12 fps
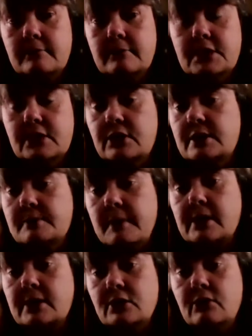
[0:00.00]
serious
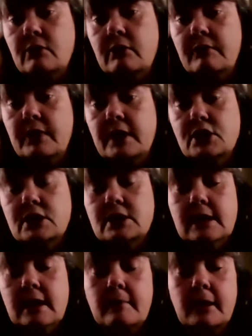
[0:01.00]
bacterial
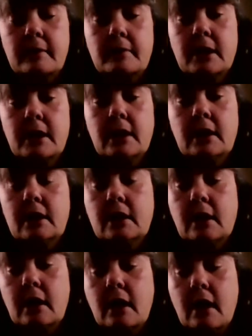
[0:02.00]
infections come up.
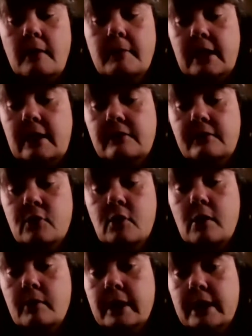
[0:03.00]
And if there
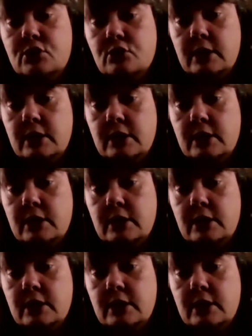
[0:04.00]
are, we can